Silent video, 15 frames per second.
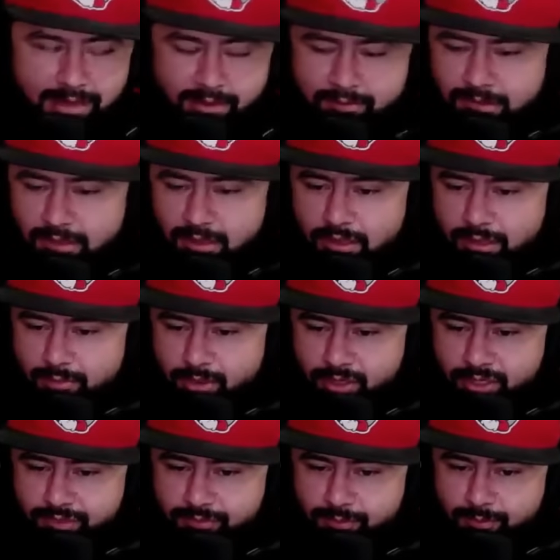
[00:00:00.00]
long
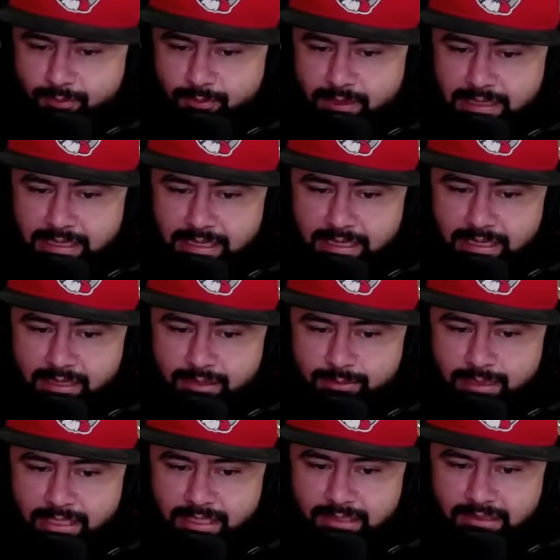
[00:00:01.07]
march from way over
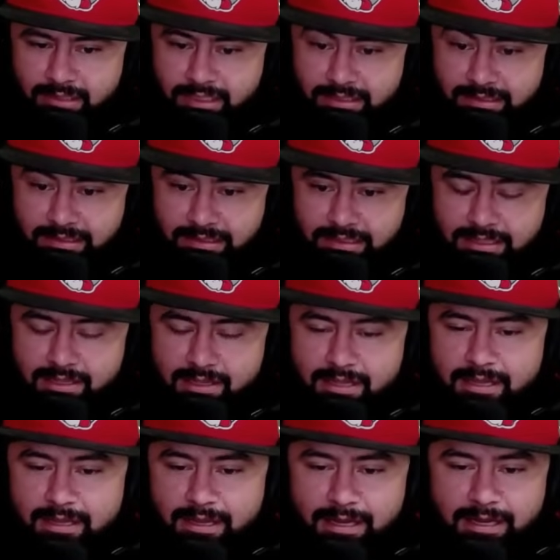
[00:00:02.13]
here. Luckily
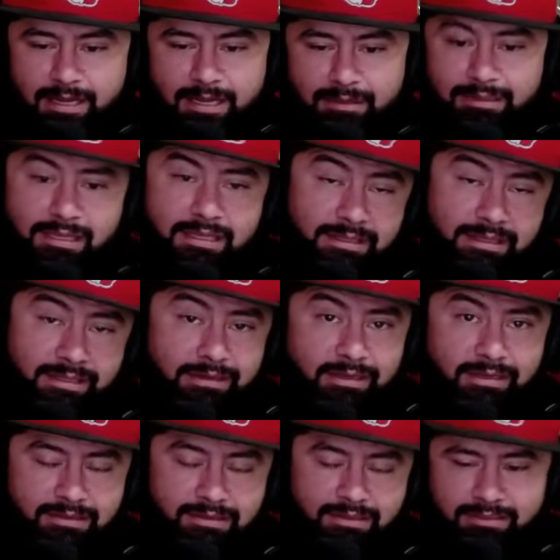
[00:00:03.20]
and
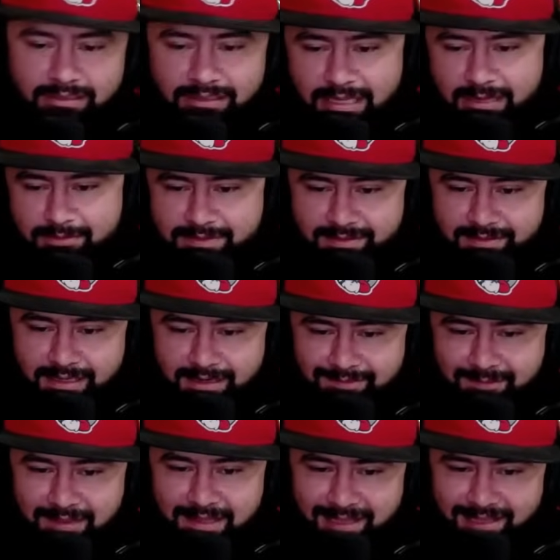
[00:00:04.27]
unluckily, I wasn't there
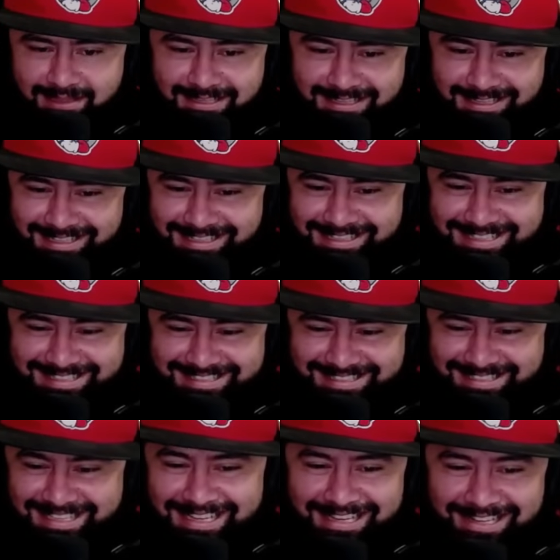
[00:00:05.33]
for that because
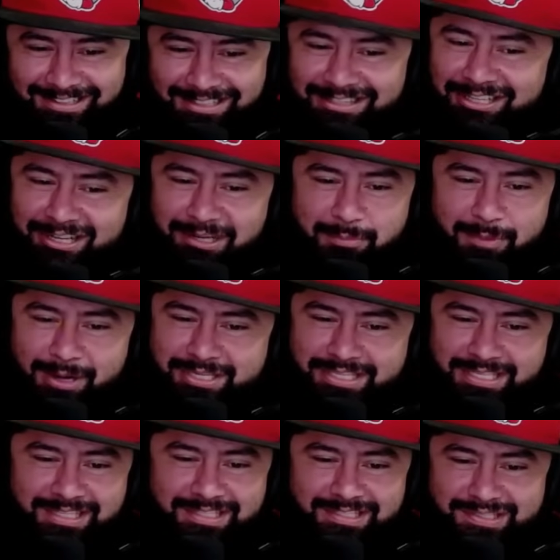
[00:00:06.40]
the long
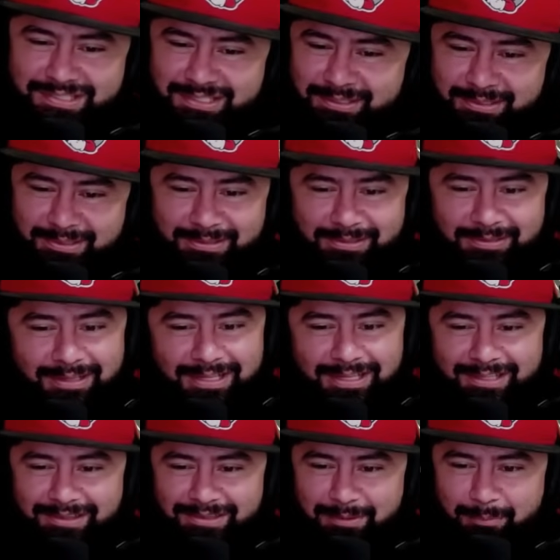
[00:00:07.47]
marching is so
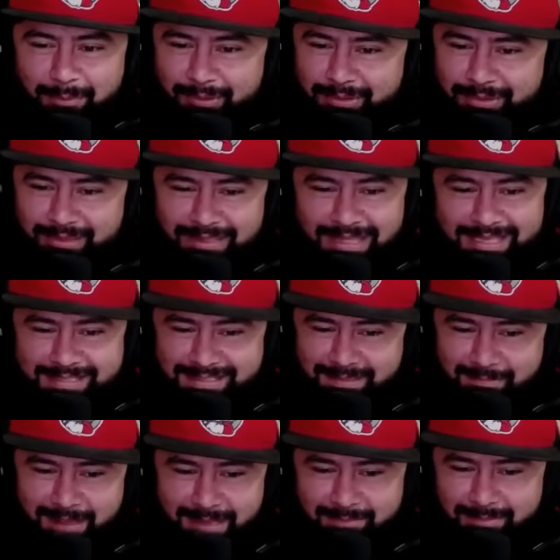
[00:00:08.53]
demoralizing,
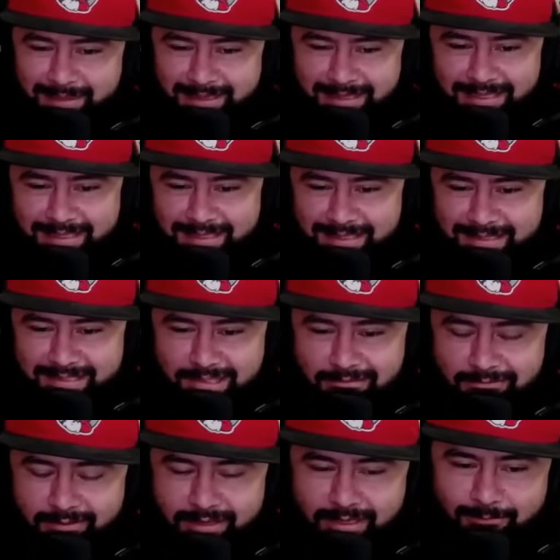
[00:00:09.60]
man. But it's
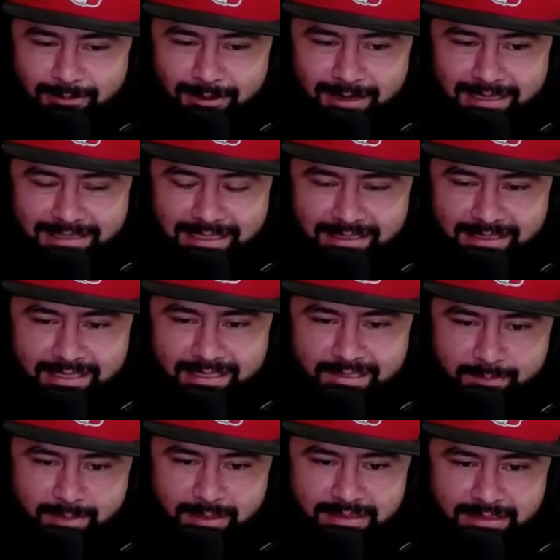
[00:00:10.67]
gritty work that needed
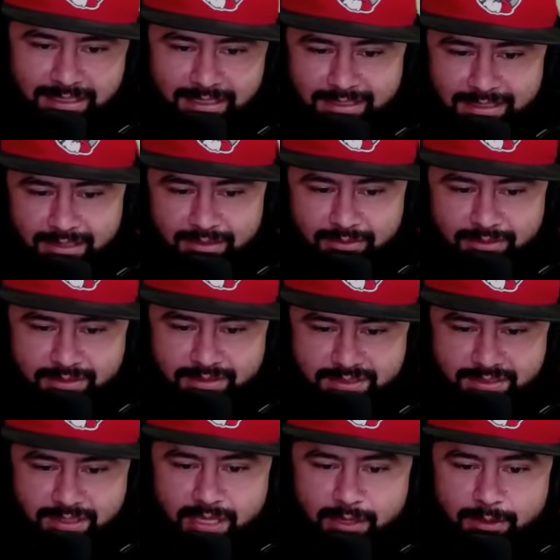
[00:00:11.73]
to be done in order
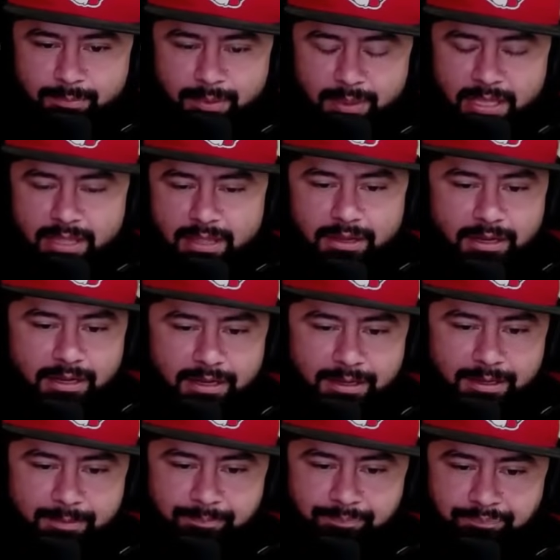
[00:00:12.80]
to help
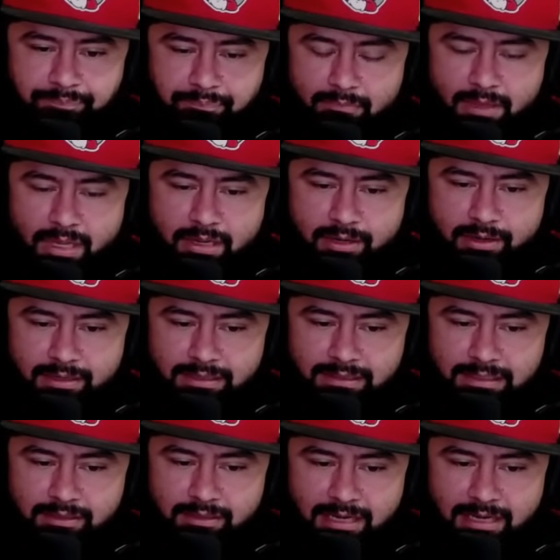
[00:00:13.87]
our